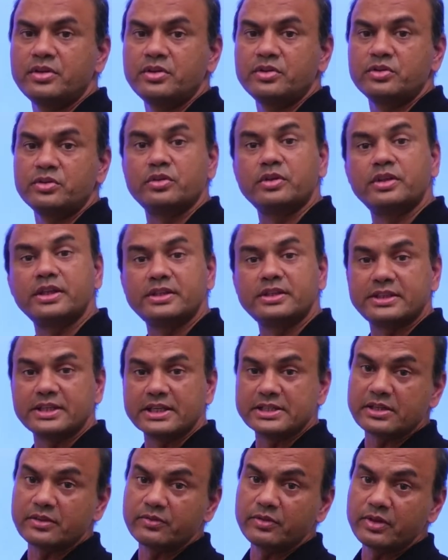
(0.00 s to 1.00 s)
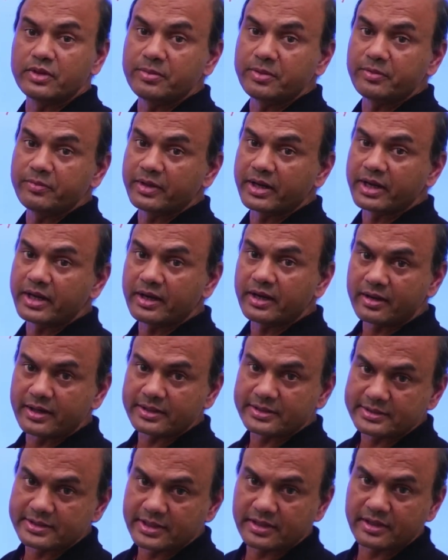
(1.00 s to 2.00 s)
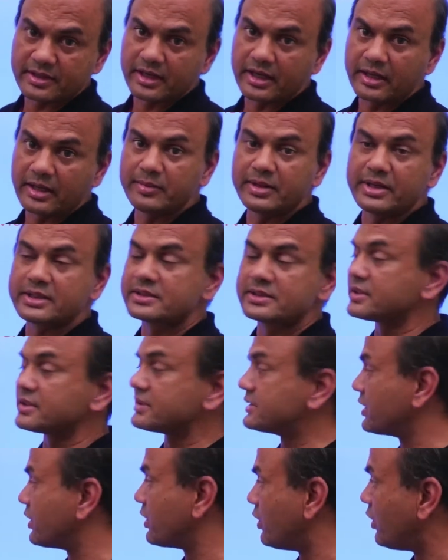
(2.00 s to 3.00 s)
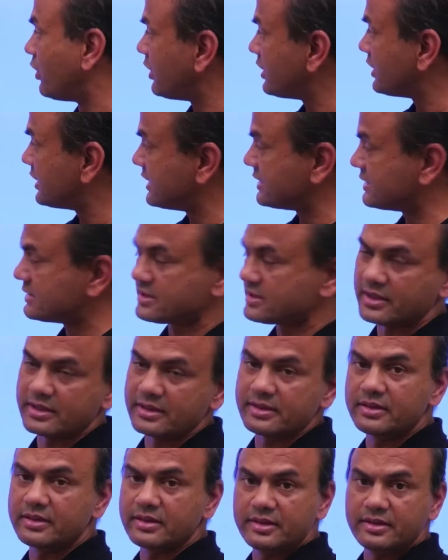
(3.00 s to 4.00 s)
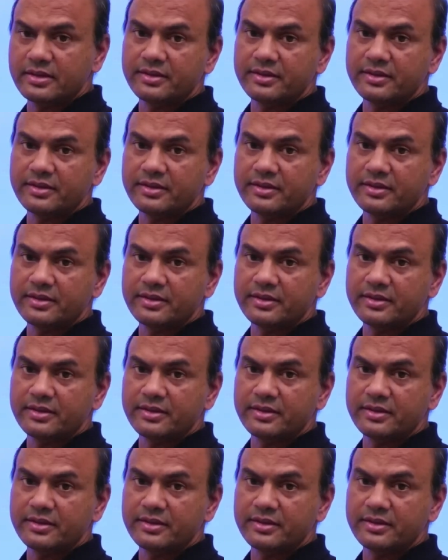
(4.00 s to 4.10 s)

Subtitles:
So the session will be very interesting. I'll be discussing all these 10